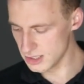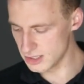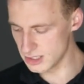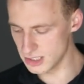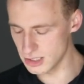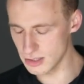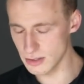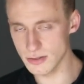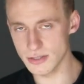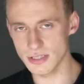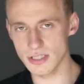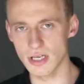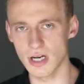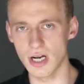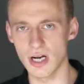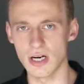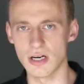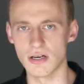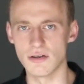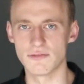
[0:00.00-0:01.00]
The use
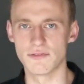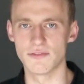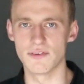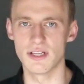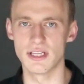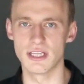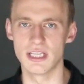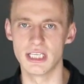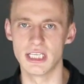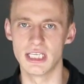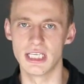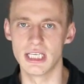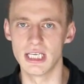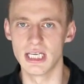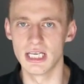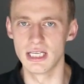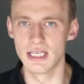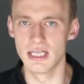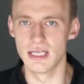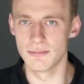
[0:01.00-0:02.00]
of
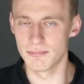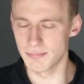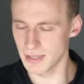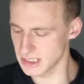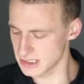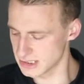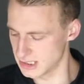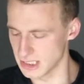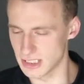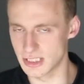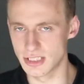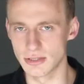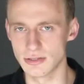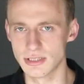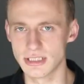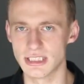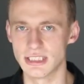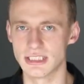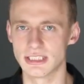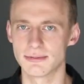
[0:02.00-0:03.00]
the plastic
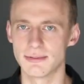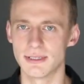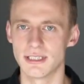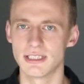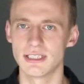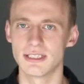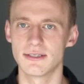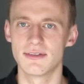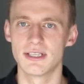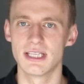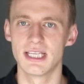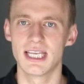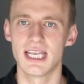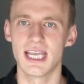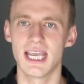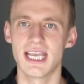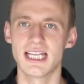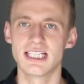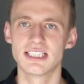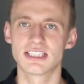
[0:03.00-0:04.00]
joist insert
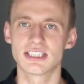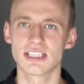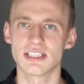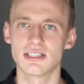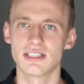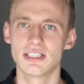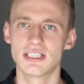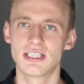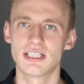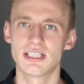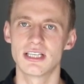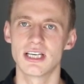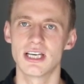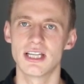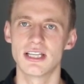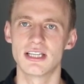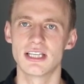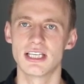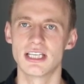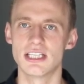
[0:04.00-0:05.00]
inside
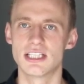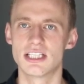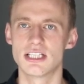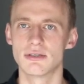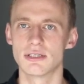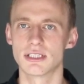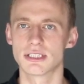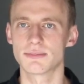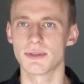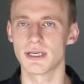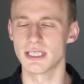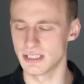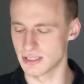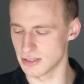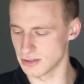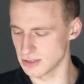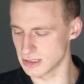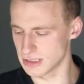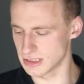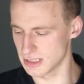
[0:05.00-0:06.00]
the DuoSpan
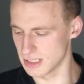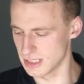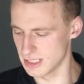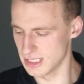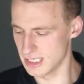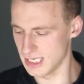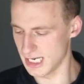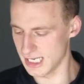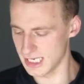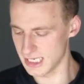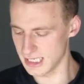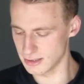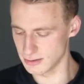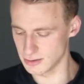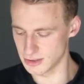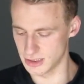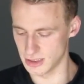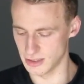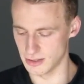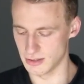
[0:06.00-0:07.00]
joist
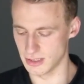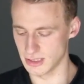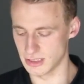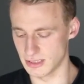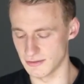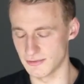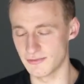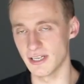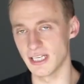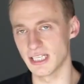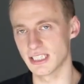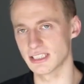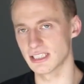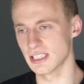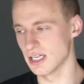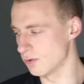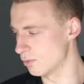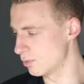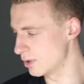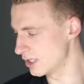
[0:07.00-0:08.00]
allows you to fix
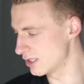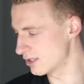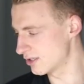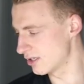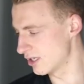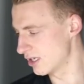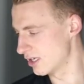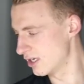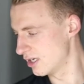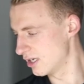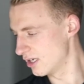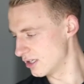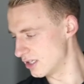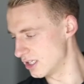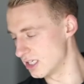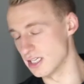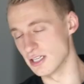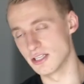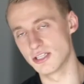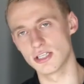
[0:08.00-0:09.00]
with
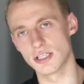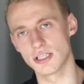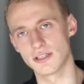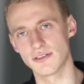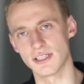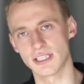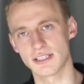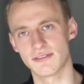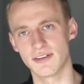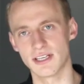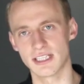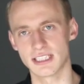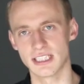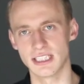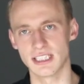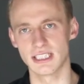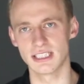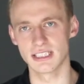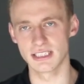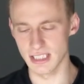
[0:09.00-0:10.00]
the Durafix
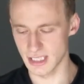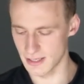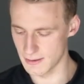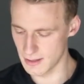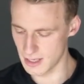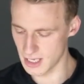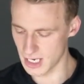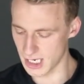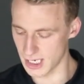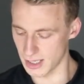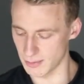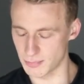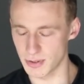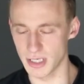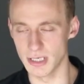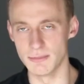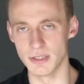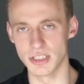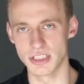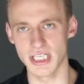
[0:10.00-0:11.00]
fixings at
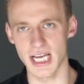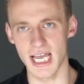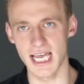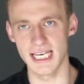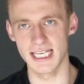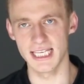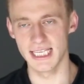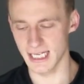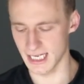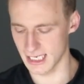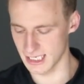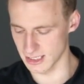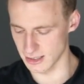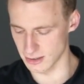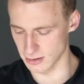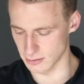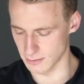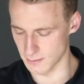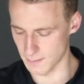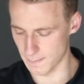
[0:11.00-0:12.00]
pretty much any
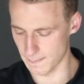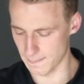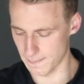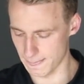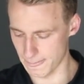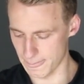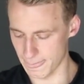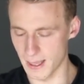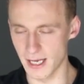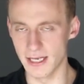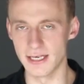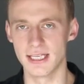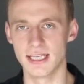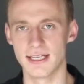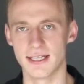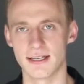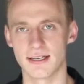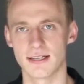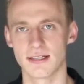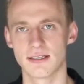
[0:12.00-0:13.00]
angle
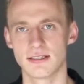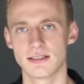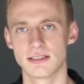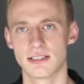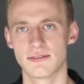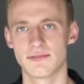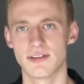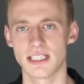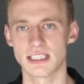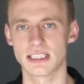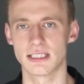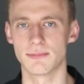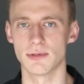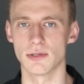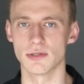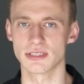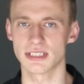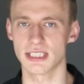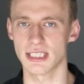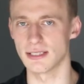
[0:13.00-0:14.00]
needed to fix the
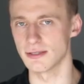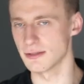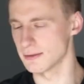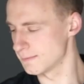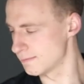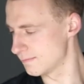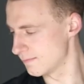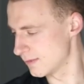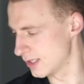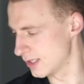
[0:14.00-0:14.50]
boards down.